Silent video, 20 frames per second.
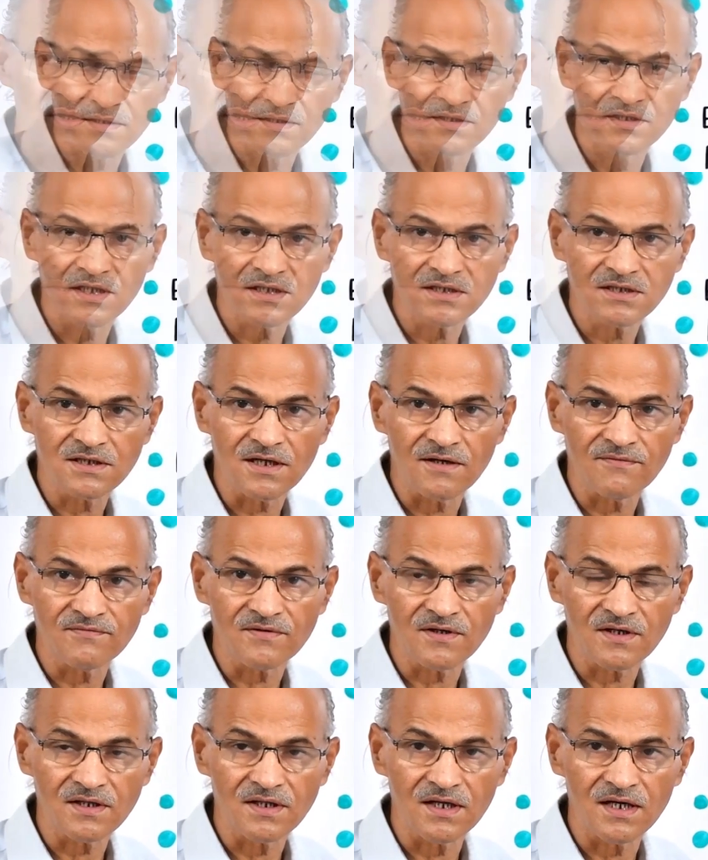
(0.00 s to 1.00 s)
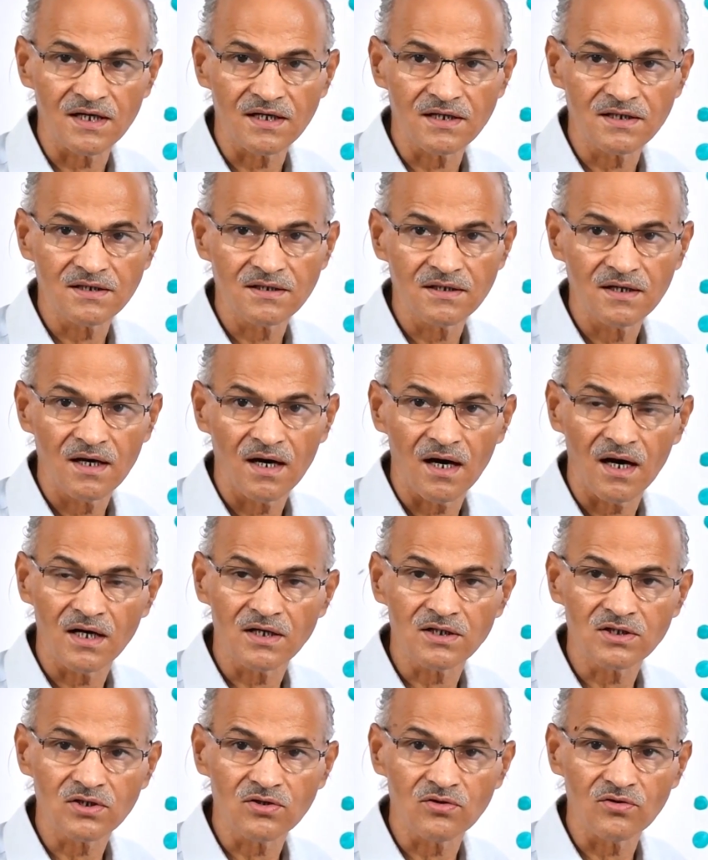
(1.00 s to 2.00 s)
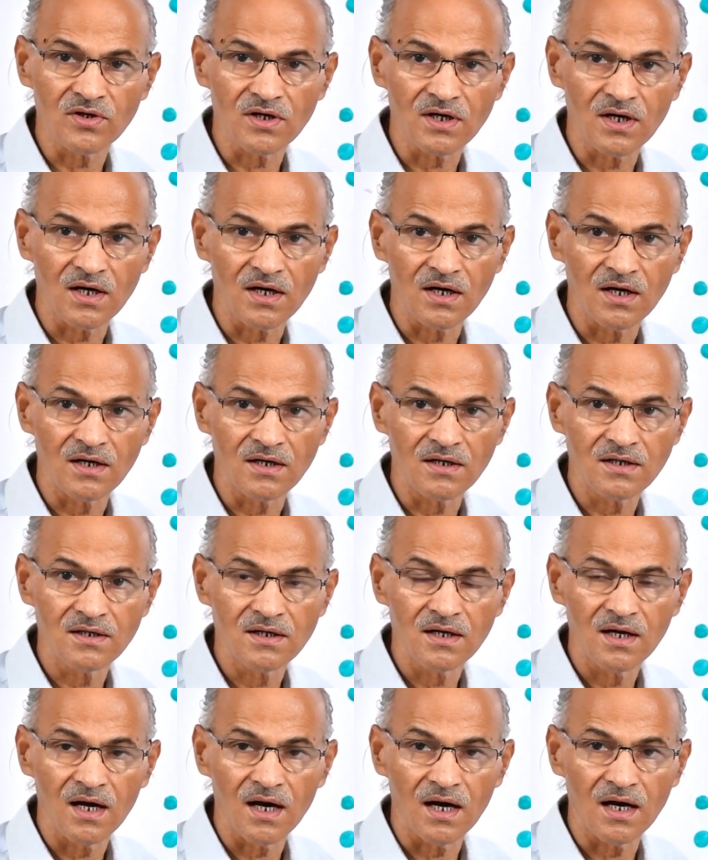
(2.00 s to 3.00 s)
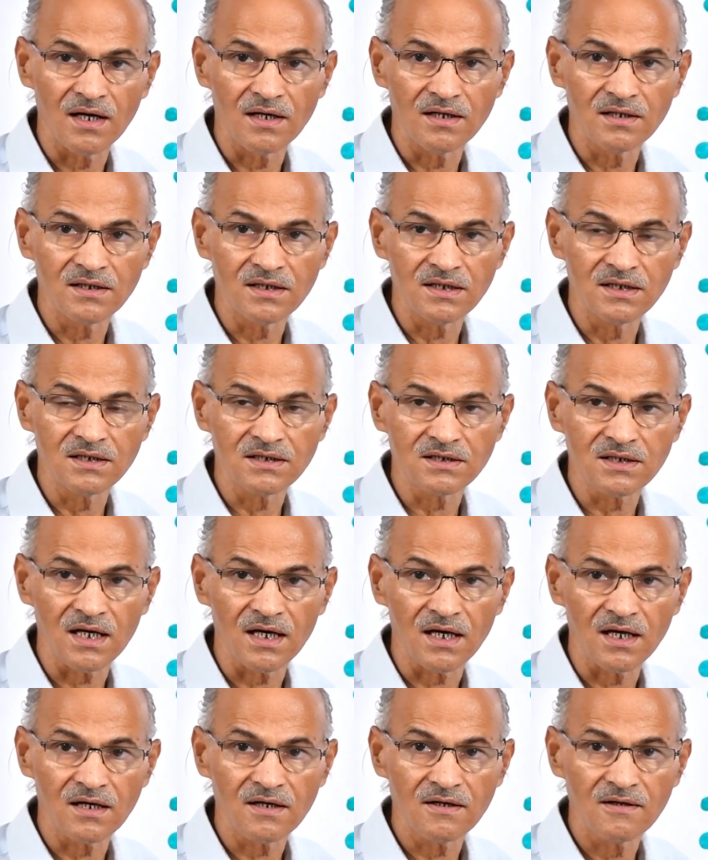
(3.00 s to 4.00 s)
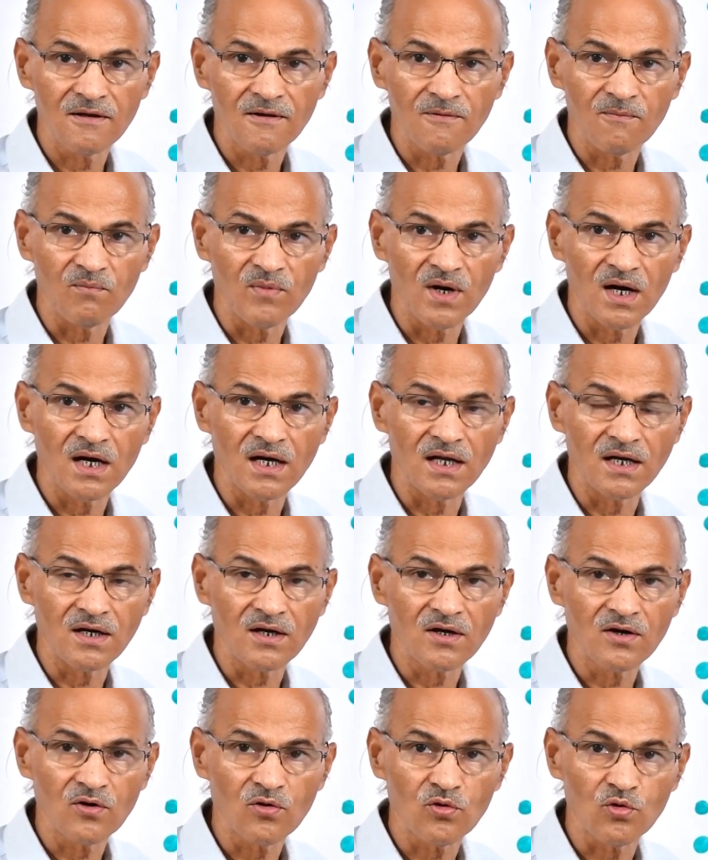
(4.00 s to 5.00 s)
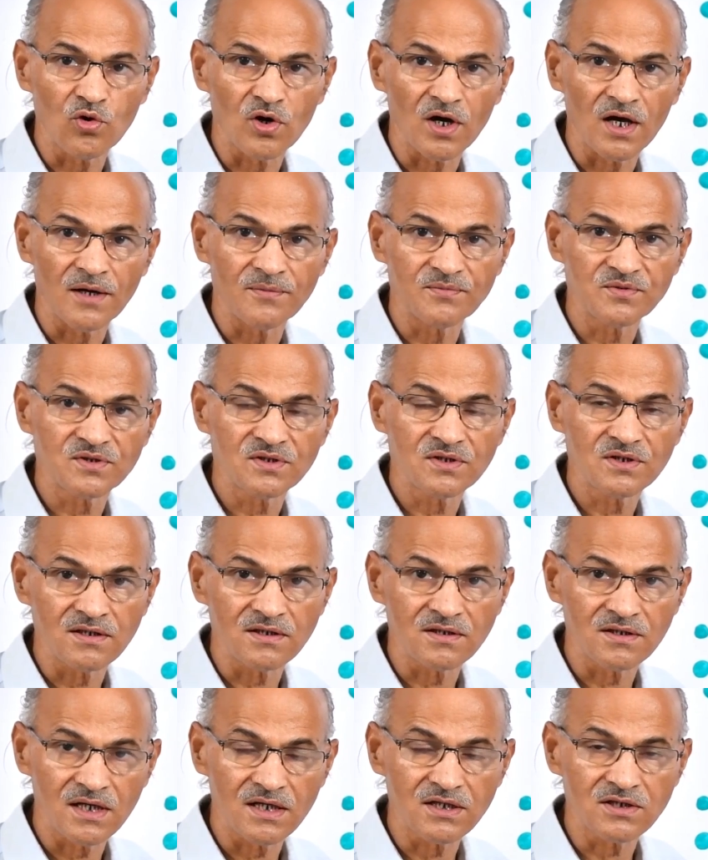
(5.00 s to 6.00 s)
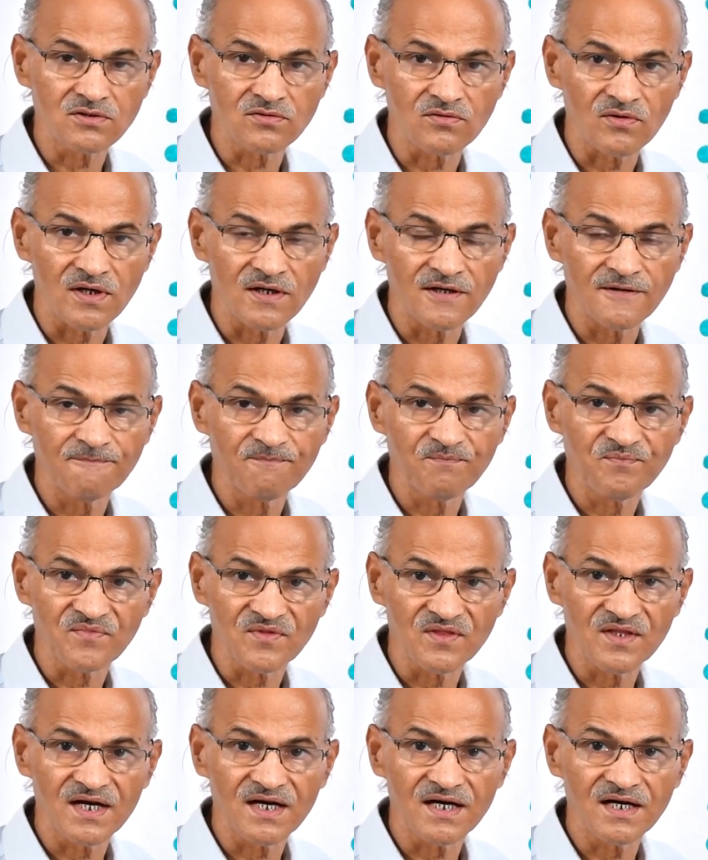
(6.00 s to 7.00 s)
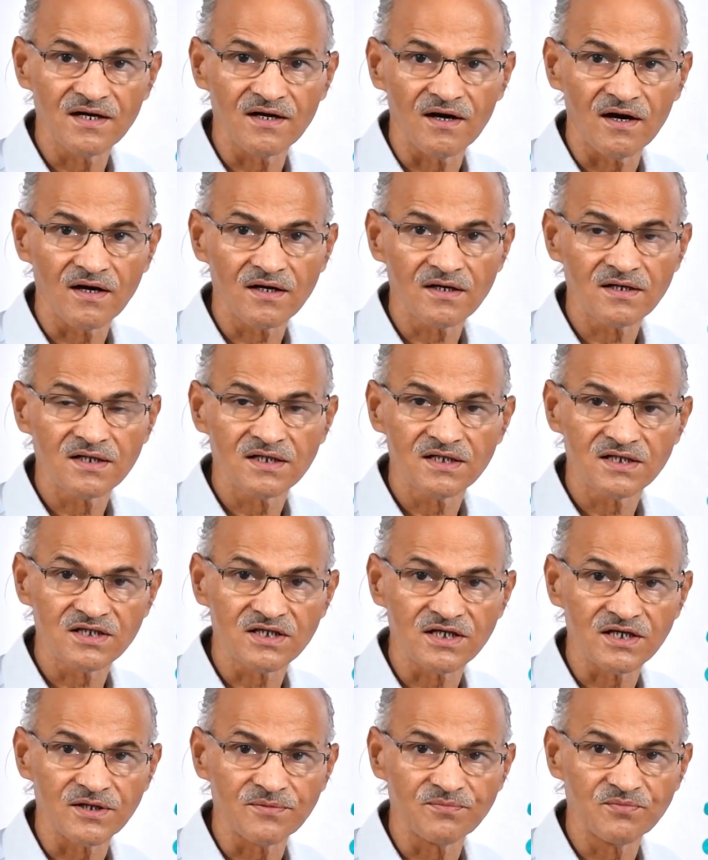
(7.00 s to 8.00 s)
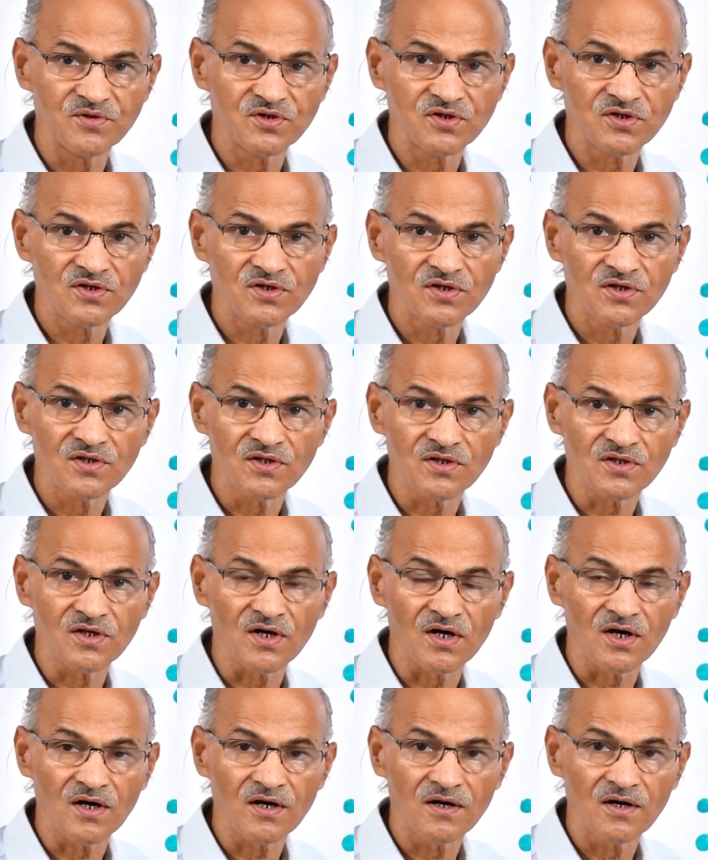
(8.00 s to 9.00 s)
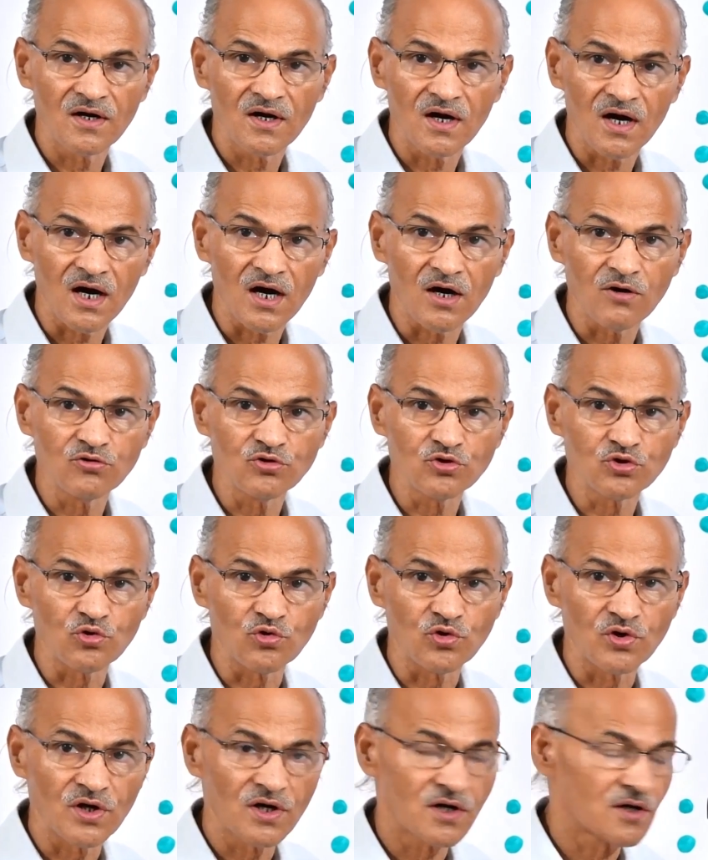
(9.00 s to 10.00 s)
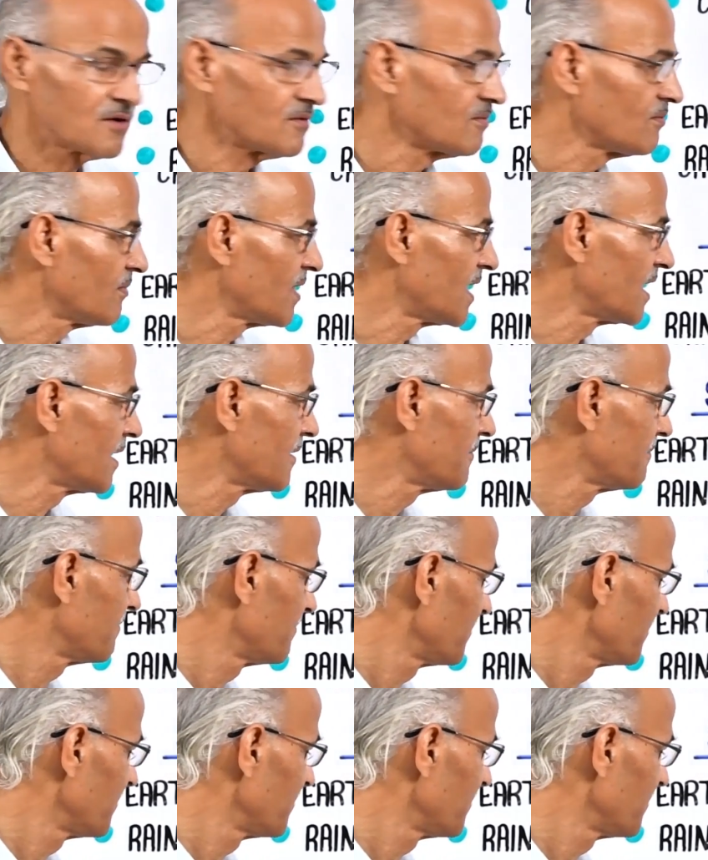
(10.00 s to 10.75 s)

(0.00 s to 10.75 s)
Just after that, earthquake occurred and entire building collapsed. That's why that dog saved the house owner, madam.